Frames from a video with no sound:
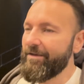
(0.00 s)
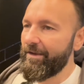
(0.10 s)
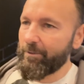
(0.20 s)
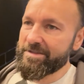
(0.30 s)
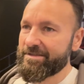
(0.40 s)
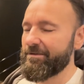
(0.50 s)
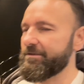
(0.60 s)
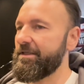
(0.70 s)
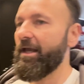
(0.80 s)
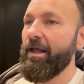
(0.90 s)
That one's
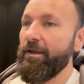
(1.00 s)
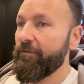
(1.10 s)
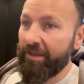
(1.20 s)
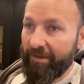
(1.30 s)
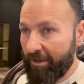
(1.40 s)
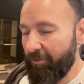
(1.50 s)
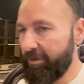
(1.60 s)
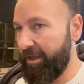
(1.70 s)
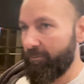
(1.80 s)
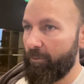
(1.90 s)
tilting. Then that other
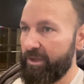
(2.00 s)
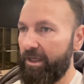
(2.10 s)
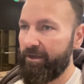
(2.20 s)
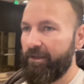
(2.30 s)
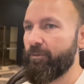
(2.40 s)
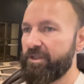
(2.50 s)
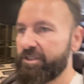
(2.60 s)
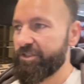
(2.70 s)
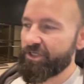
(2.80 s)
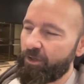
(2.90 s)
hand, when we got it in with the
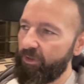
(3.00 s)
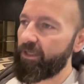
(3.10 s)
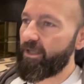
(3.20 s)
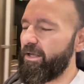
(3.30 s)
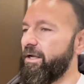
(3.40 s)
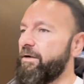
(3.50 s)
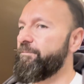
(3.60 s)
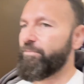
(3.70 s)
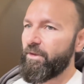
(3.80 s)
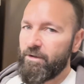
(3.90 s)
ten, jack, queen, king,
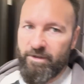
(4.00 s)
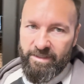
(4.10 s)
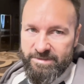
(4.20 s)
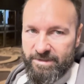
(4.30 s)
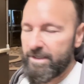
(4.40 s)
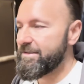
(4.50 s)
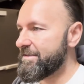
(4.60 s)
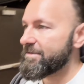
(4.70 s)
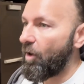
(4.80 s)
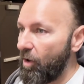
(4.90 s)
against the
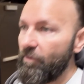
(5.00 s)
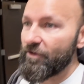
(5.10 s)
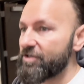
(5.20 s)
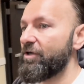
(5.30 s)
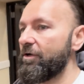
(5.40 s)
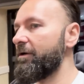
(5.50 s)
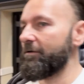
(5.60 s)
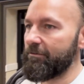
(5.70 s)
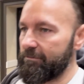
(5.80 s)
aces on the turn